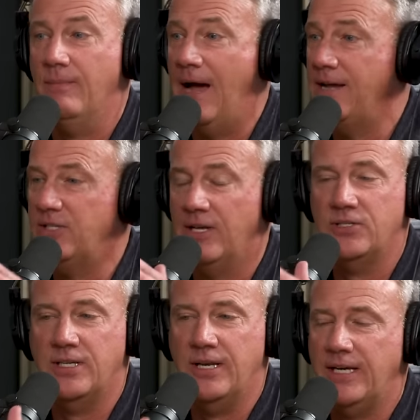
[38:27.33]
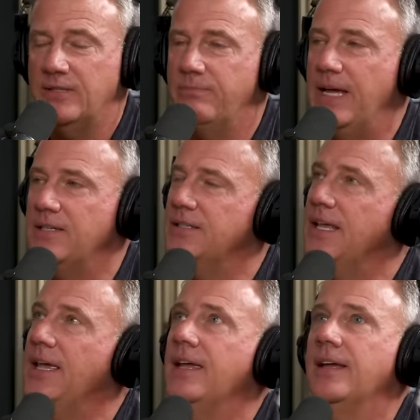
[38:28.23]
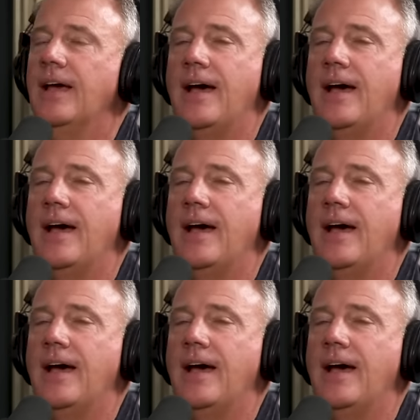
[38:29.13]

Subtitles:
My son's the next best thing.